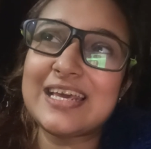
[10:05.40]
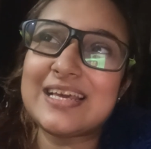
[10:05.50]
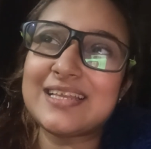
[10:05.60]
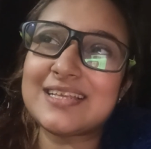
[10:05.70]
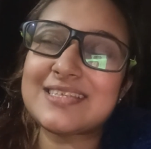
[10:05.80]

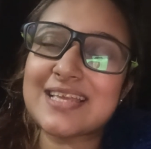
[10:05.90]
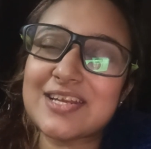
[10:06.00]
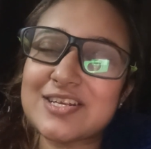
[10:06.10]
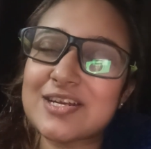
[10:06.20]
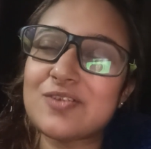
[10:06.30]
the
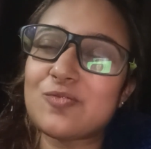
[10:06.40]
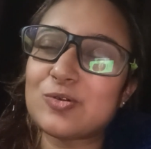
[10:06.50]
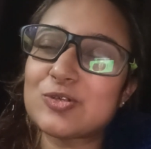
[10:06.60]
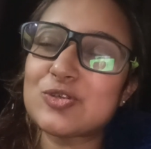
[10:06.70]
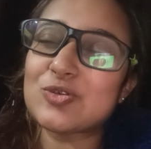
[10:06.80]
session
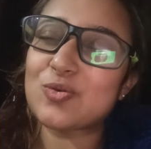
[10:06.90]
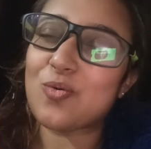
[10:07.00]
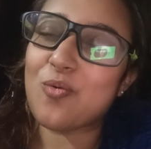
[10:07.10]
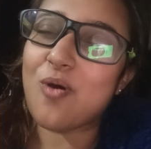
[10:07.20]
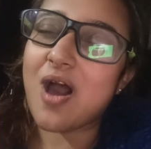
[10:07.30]
was
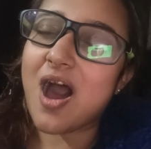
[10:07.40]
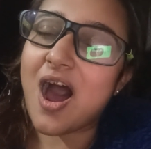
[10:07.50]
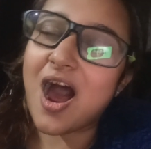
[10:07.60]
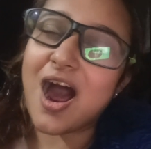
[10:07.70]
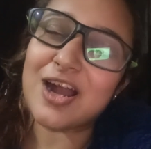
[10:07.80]
so
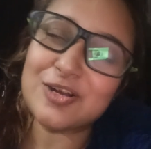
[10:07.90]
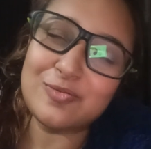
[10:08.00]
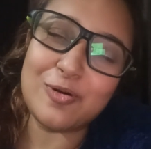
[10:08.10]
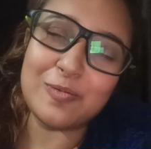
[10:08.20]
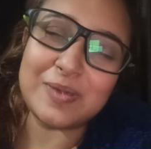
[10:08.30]

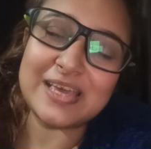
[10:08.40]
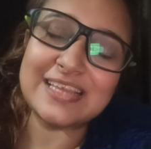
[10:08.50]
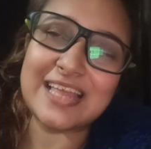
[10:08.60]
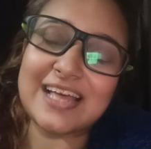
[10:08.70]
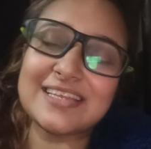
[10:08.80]
heartwarming
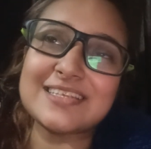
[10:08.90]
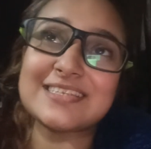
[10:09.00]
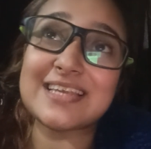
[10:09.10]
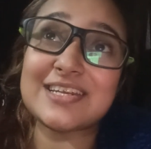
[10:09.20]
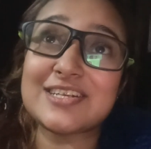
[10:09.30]
that the
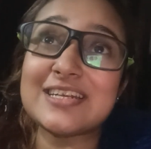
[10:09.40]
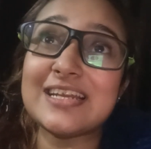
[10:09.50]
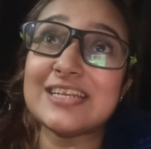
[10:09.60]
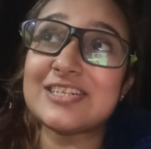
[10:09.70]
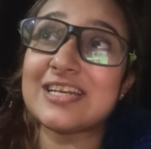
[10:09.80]
session
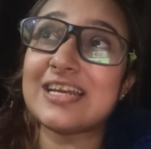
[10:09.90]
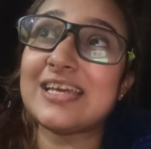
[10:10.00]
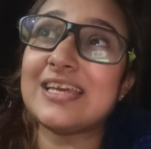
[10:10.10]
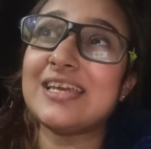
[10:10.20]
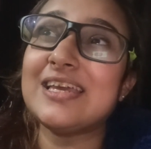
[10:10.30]

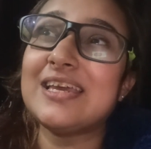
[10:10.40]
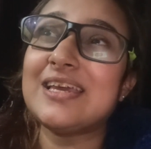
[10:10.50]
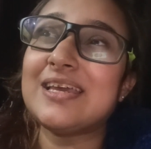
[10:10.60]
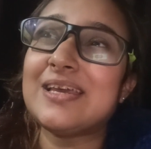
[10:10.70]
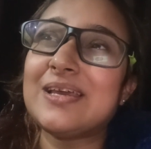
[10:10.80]
literally
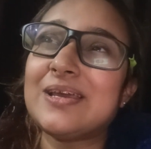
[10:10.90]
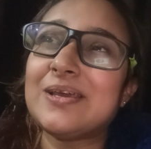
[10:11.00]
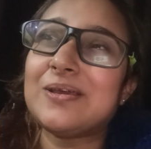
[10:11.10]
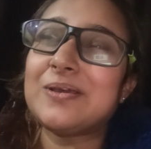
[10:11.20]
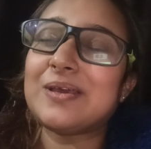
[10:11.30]

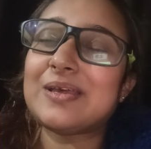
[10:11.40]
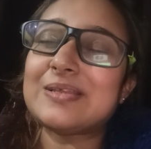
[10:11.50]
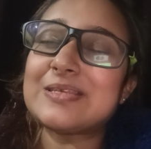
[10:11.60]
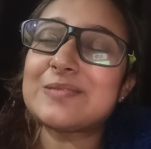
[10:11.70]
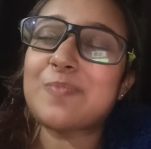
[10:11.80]

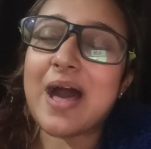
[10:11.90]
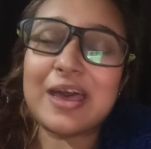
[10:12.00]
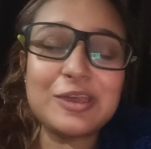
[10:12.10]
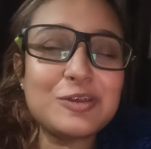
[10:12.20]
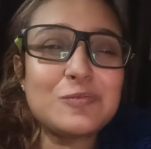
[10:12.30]

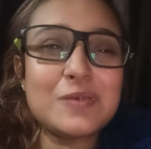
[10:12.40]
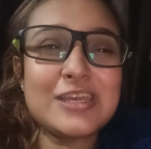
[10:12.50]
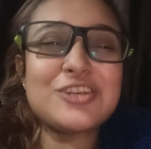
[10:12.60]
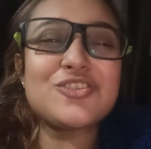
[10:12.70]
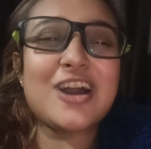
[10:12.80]
inspired me
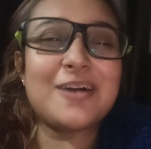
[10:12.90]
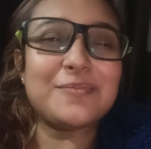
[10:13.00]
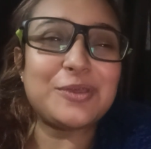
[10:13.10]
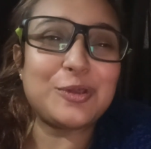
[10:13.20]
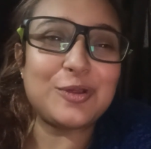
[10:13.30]
to come
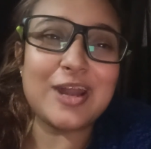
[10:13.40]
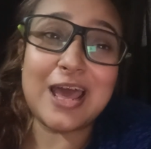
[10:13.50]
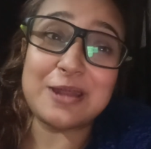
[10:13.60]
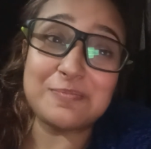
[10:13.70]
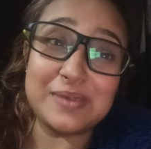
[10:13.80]
here
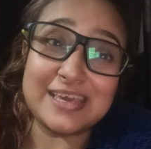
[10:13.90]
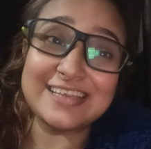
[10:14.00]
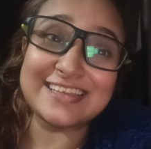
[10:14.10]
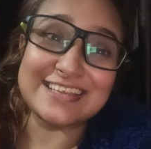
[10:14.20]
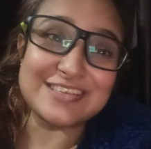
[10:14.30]
and make
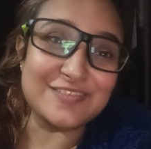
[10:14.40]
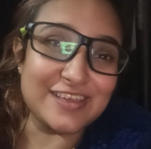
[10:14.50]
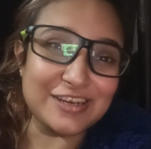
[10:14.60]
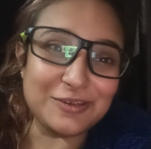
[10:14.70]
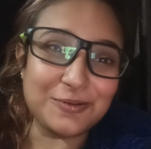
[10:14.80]
this
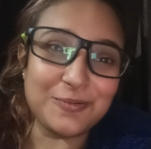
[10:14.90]
video